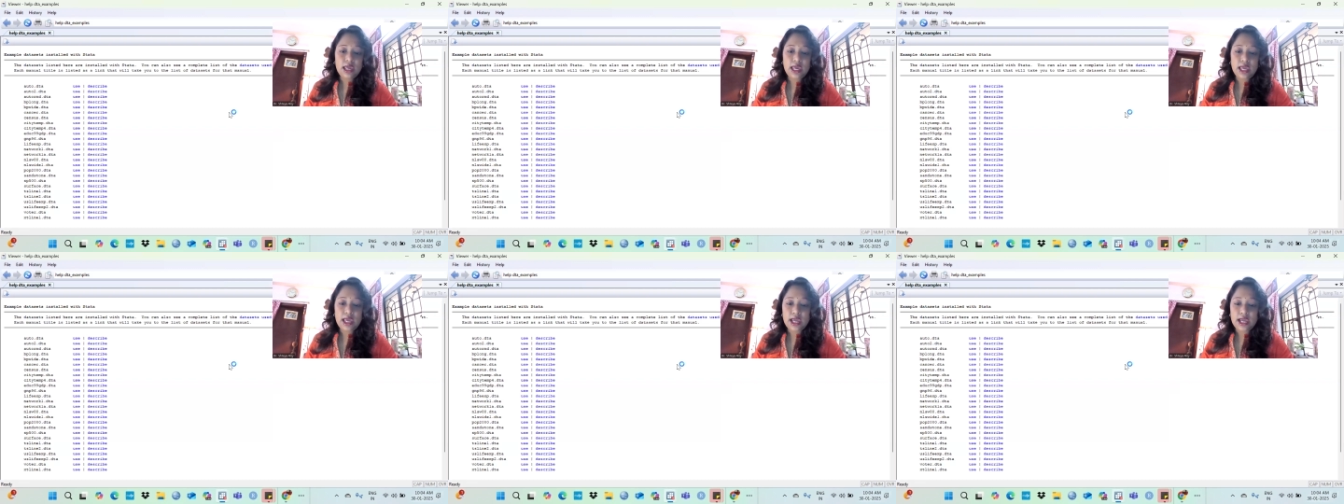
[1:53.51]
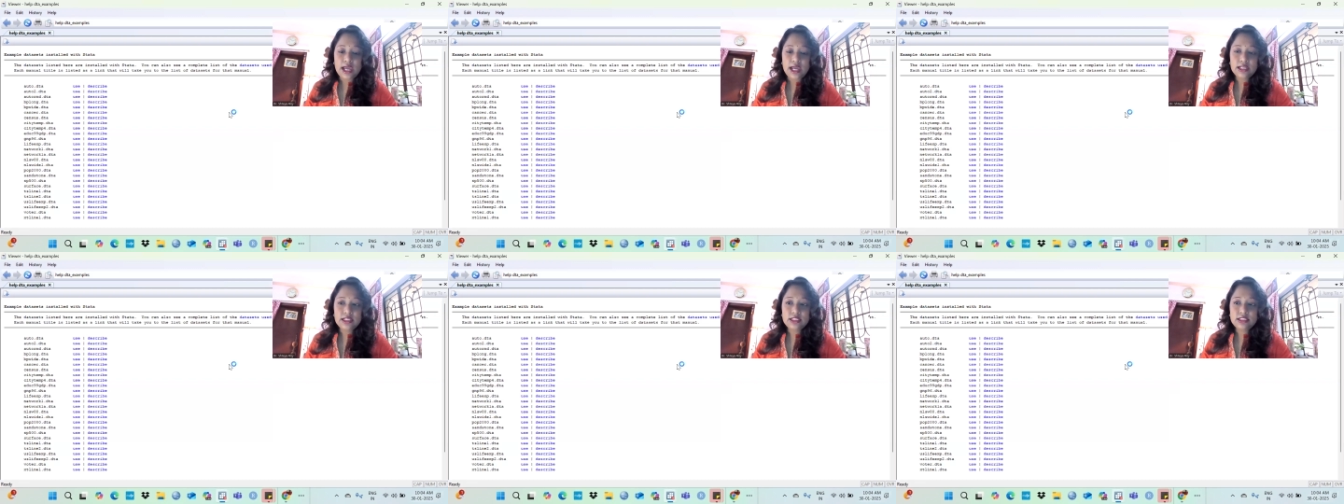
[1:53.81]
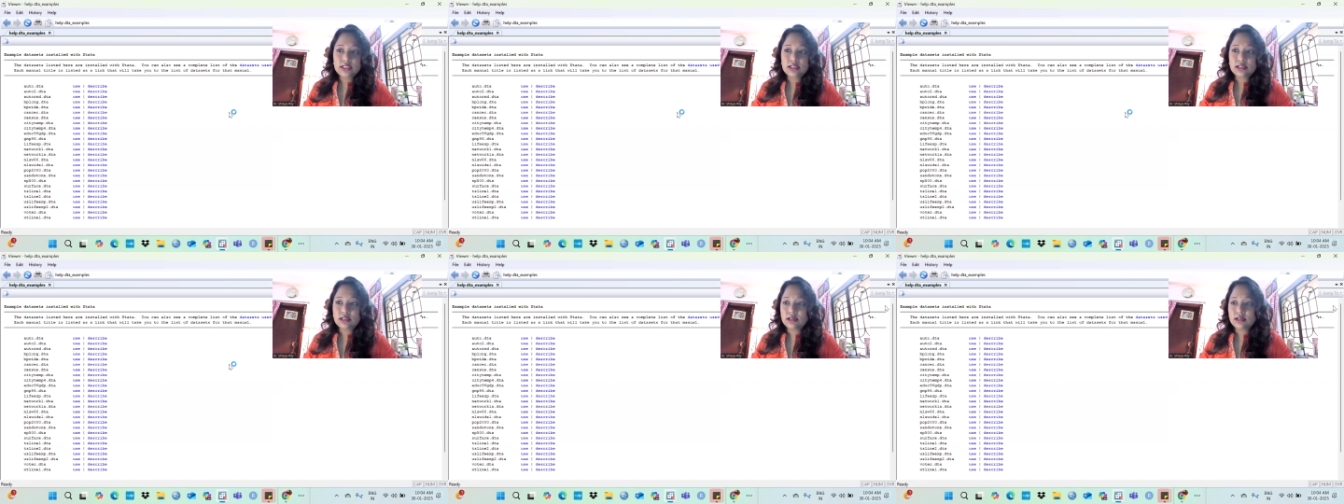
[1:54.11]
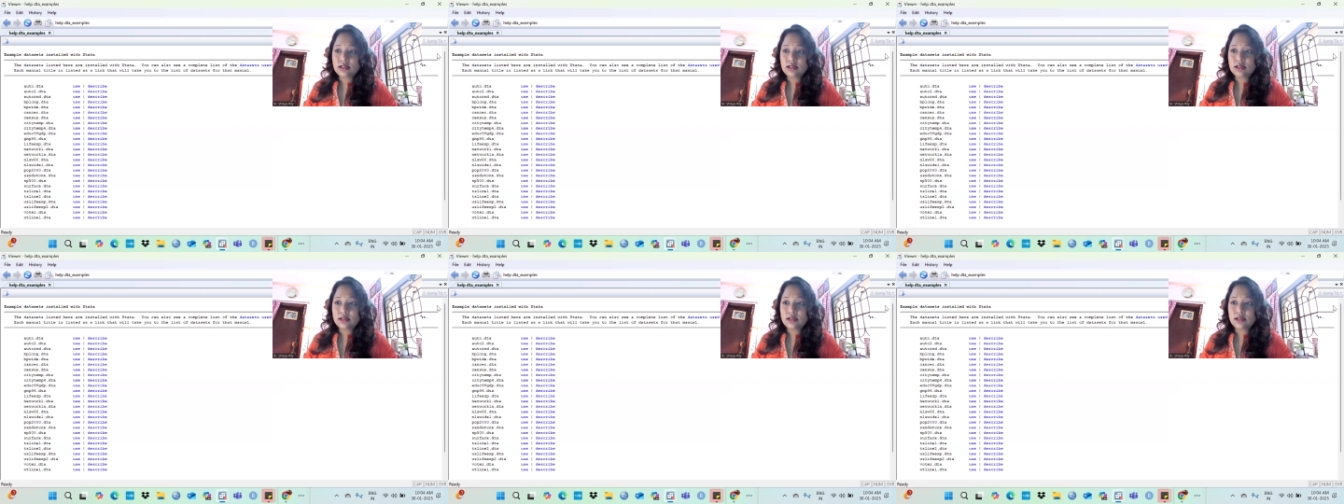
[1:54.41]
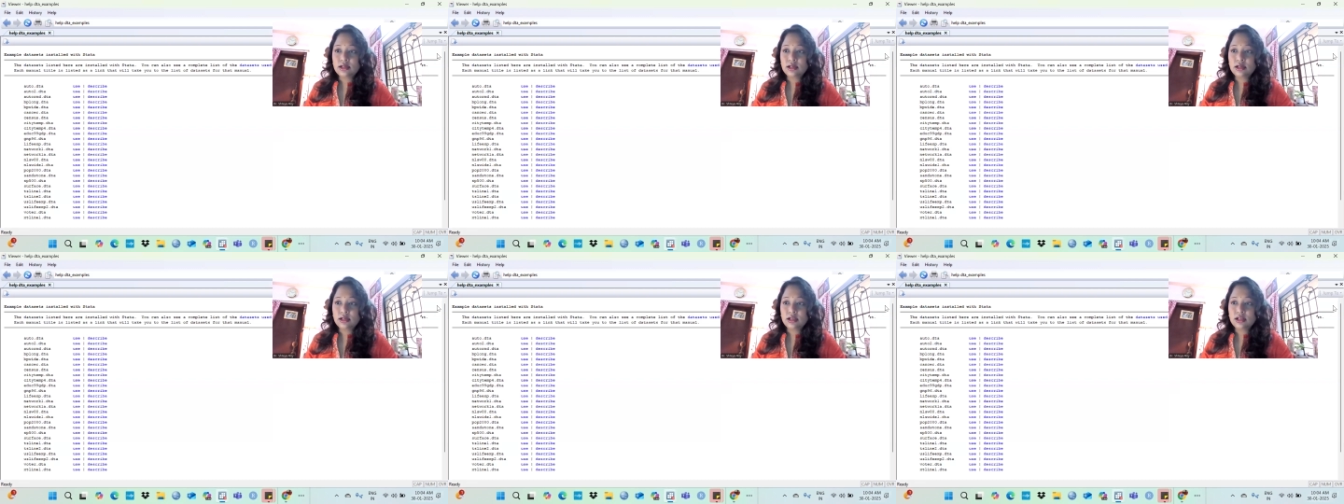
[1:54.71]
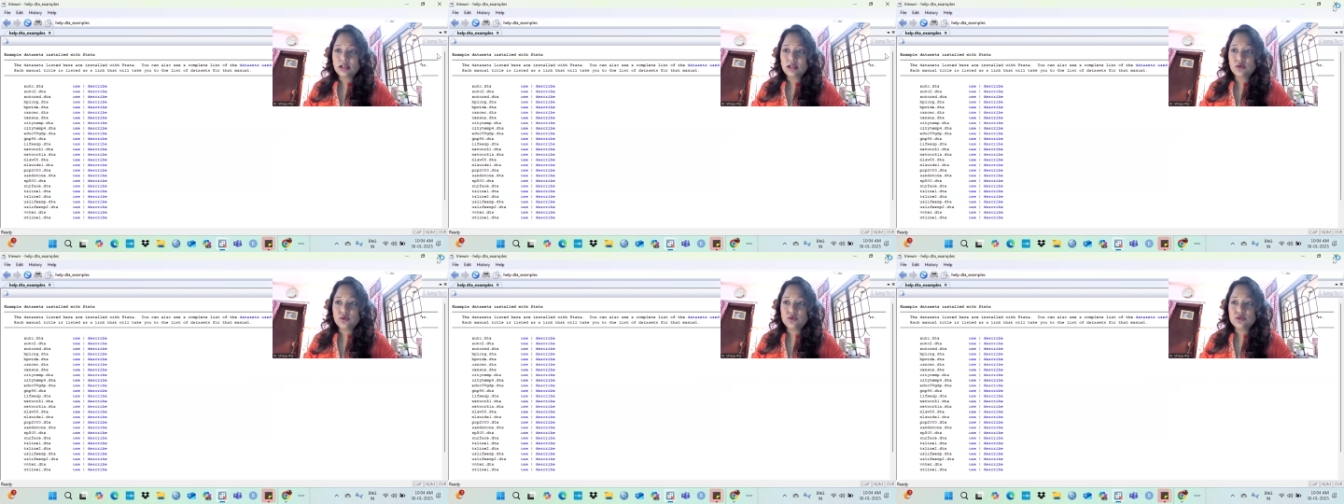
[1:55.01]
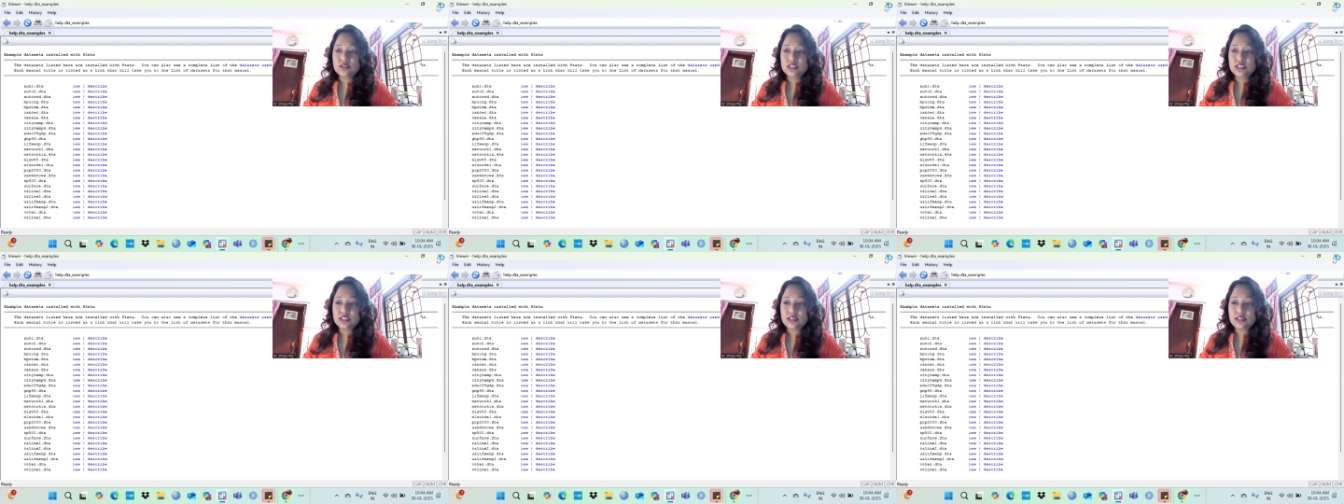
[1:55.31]
and
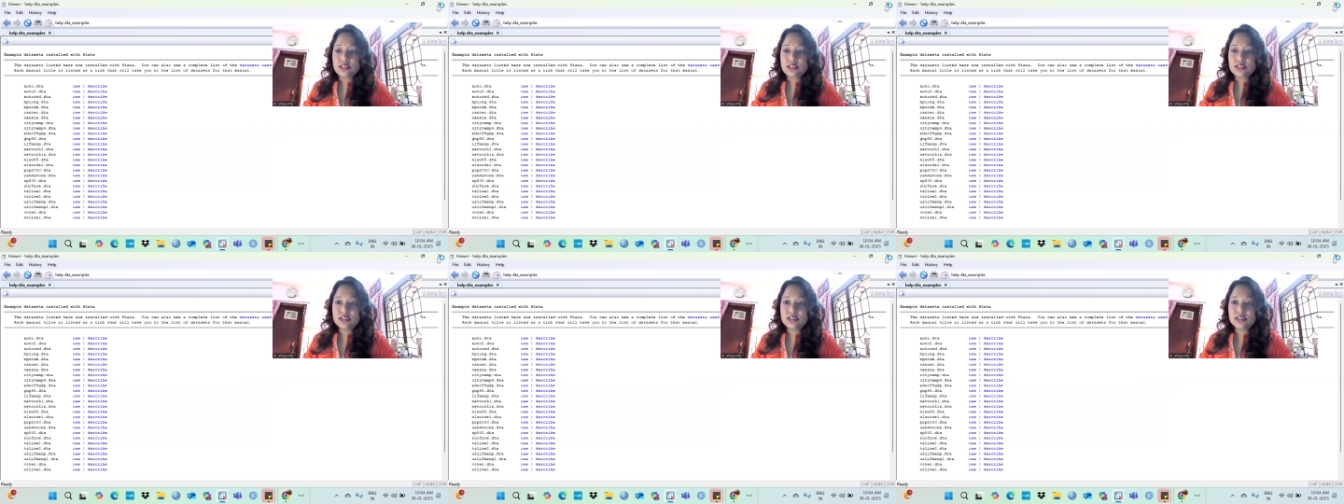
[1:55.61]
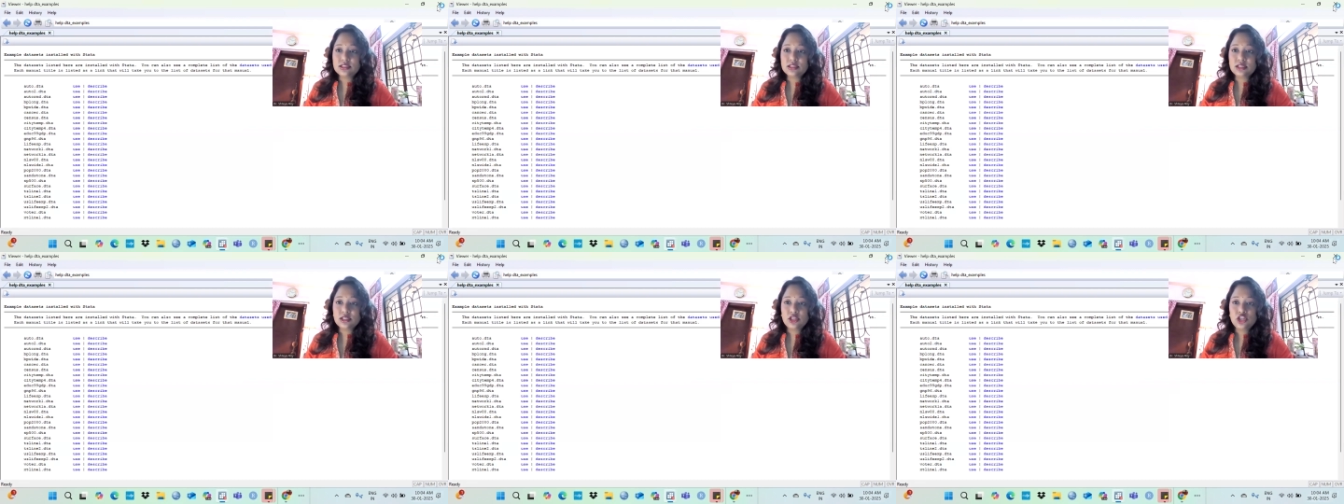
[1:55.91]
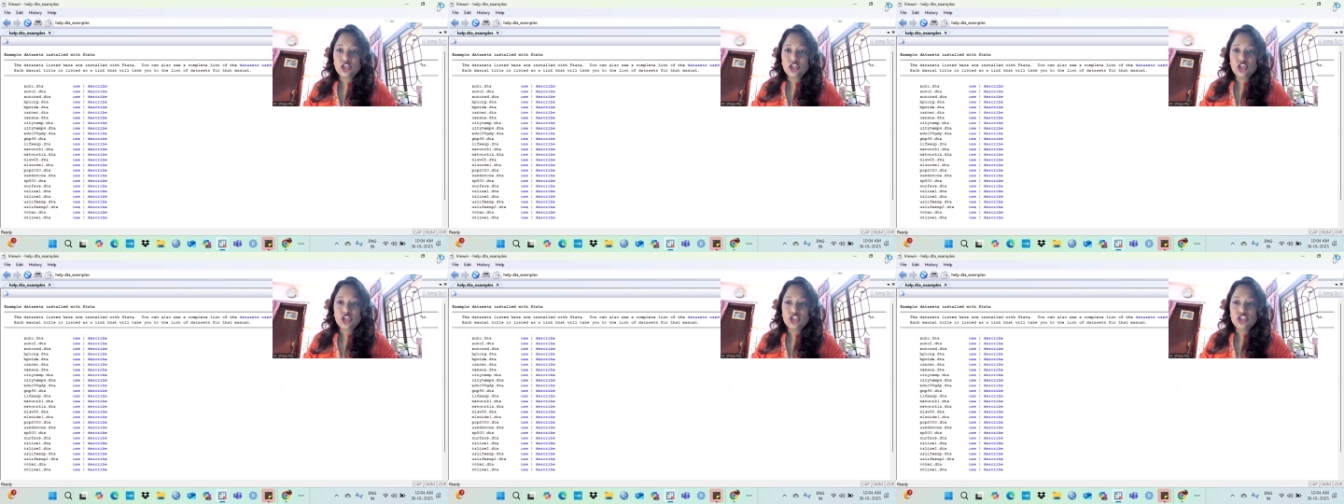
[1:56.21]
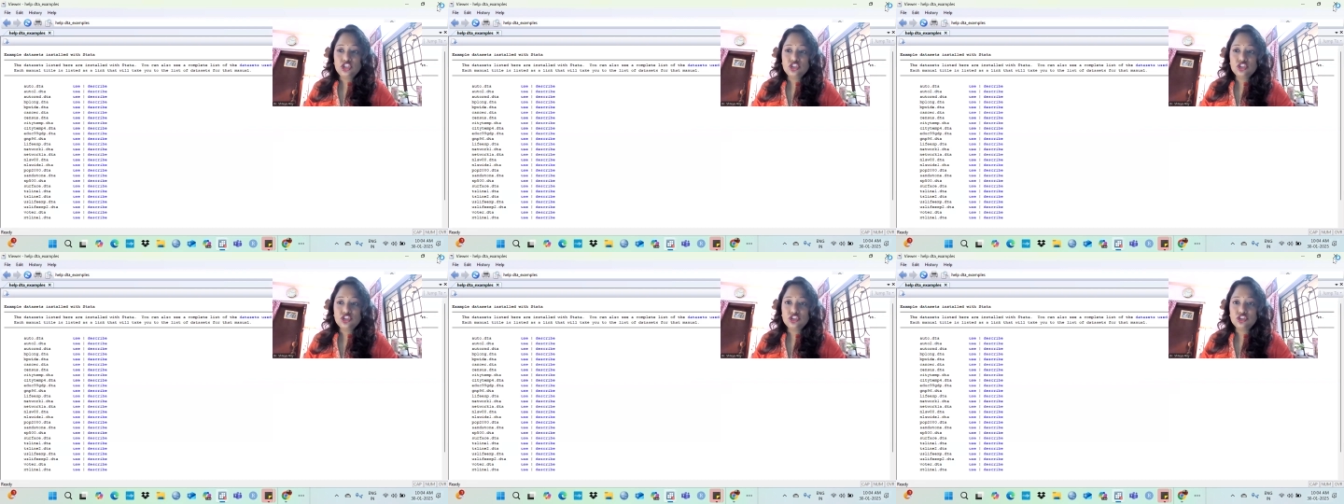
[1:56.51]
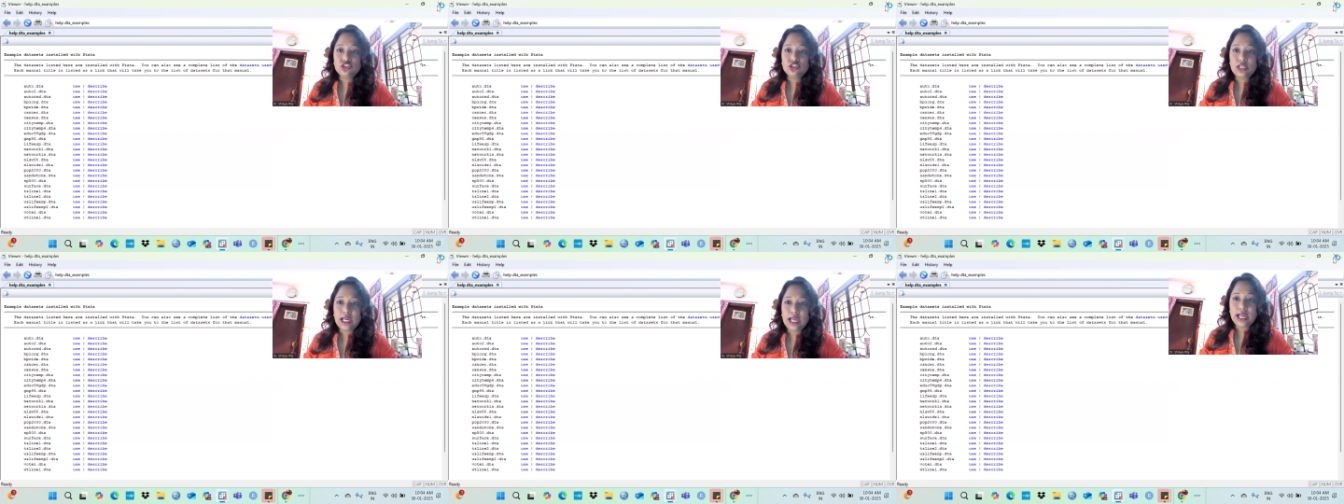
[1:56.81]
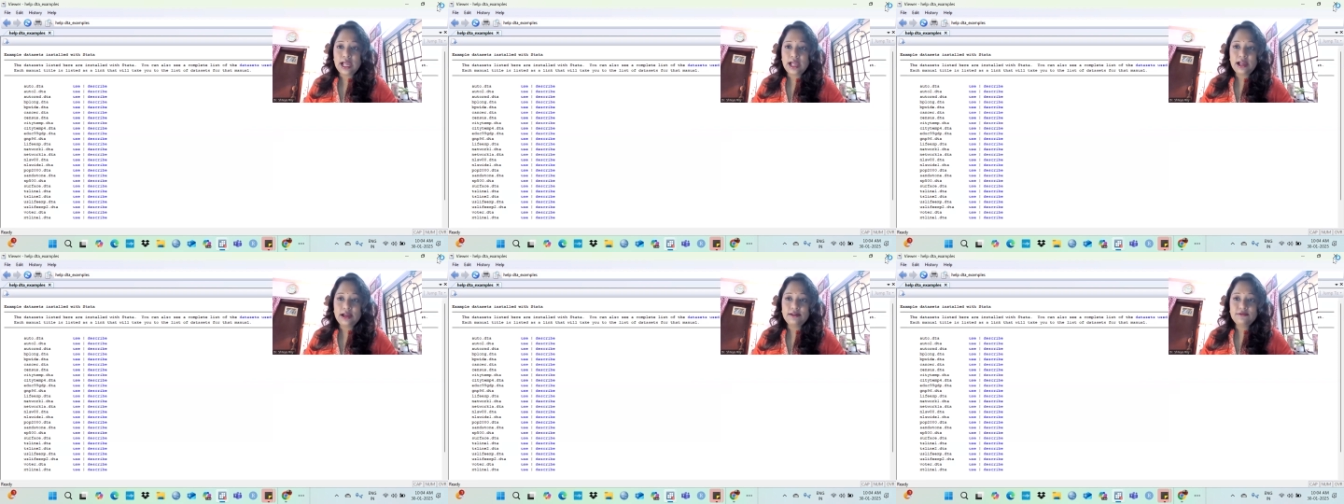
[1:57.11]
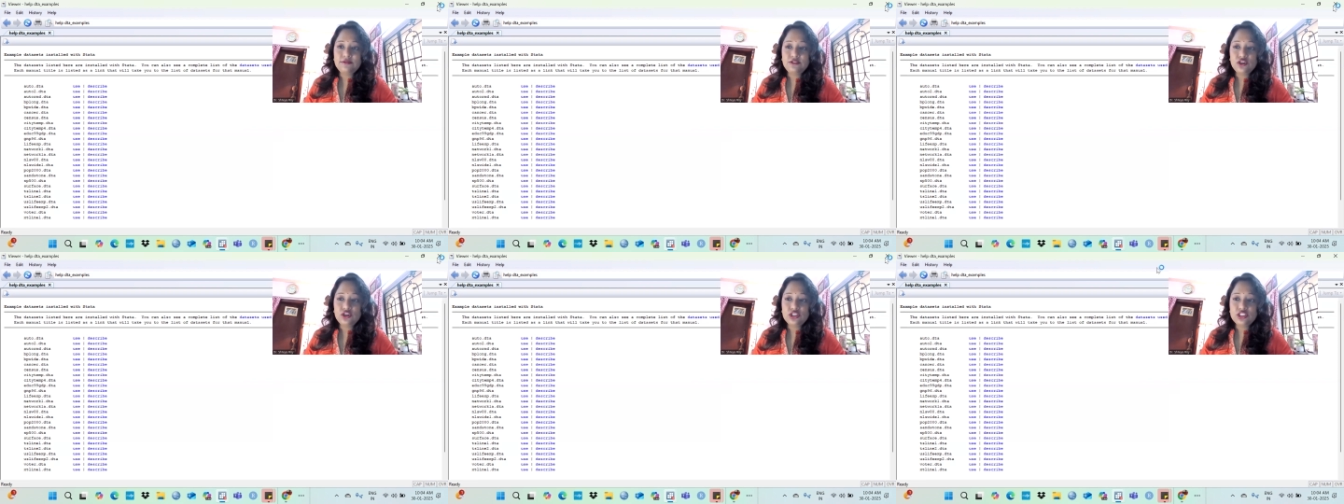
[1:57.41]
close this. You should
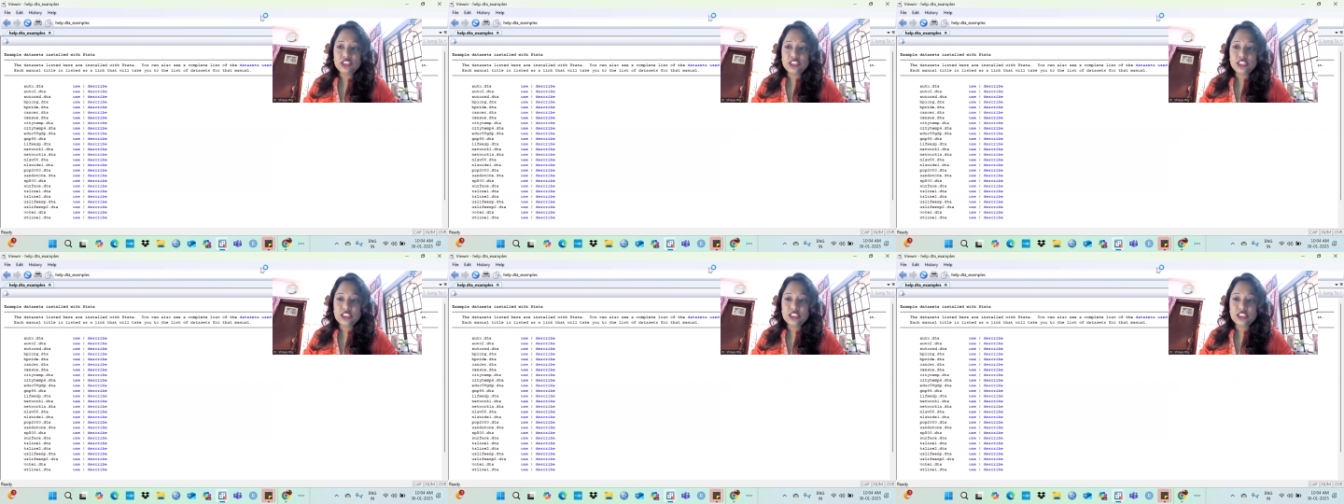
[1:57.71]
have your